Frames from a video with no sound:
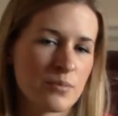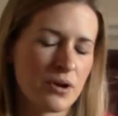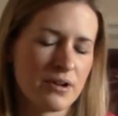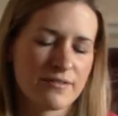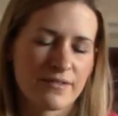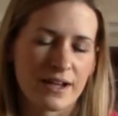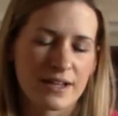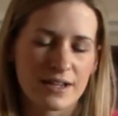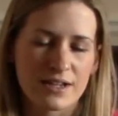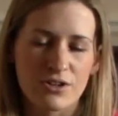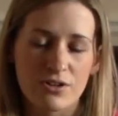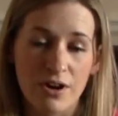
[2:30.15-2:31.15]
body fat
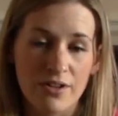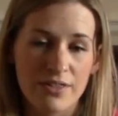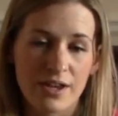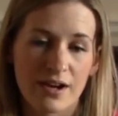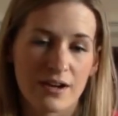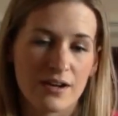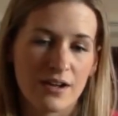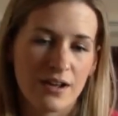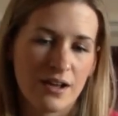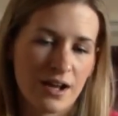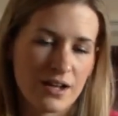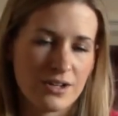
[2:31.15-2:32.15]
and you got there
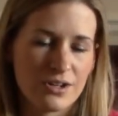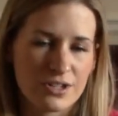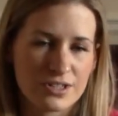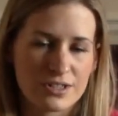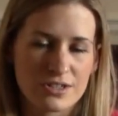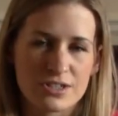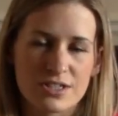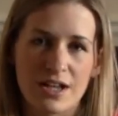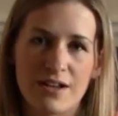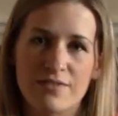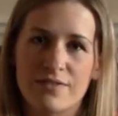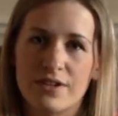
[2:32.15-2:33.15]
and you looked at
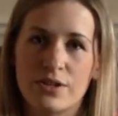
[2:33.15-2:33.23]
yourself,